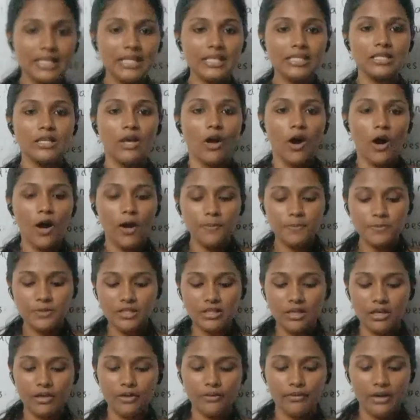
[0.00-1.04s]
us
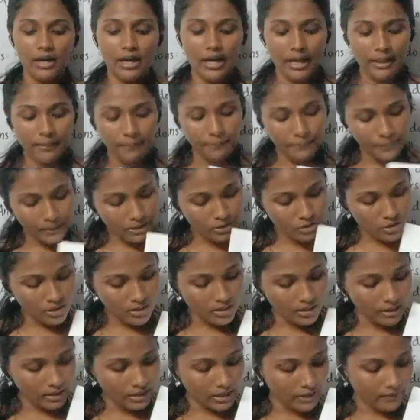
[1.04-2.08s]
observe a
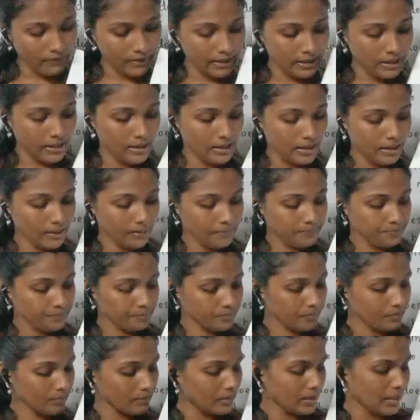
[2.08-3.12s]
picture given here.
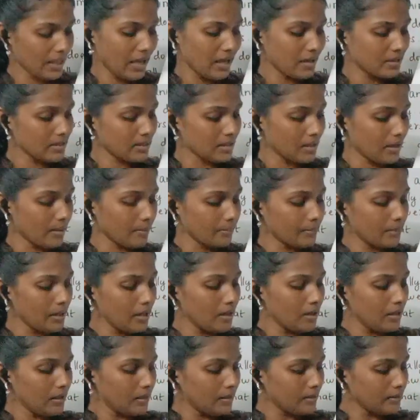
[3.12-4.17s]
There are
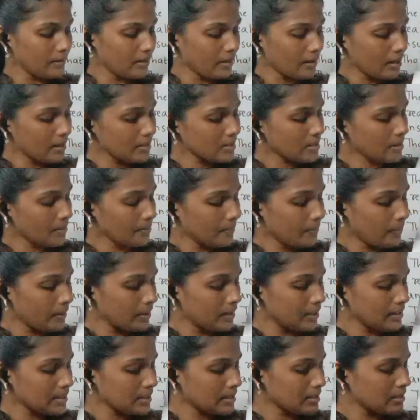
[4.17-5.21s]
some
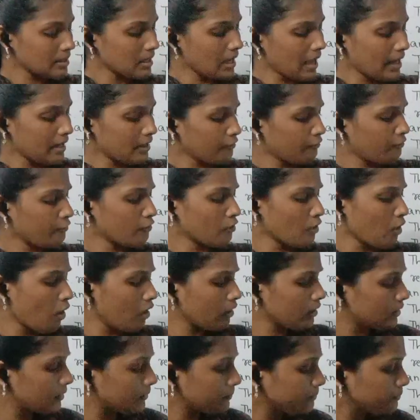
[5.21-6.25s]
birds and a
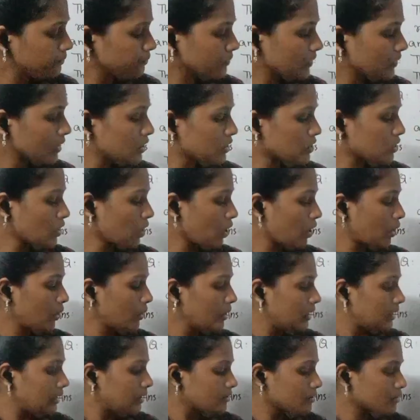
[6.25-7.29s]
frog. So
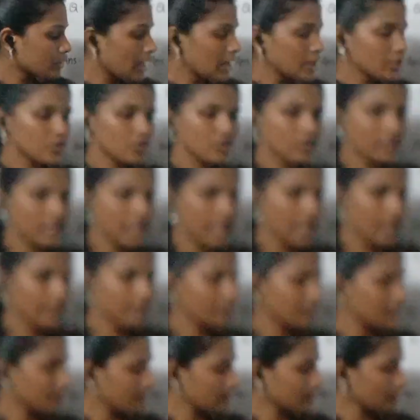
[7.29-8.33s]
try to name
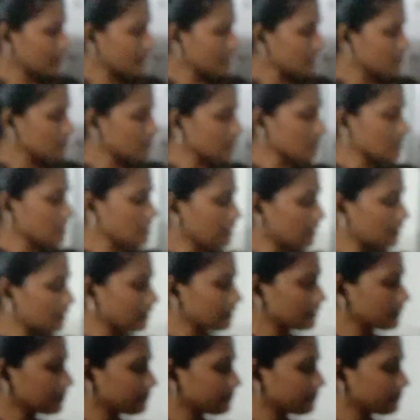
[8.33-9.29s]
the creatures here.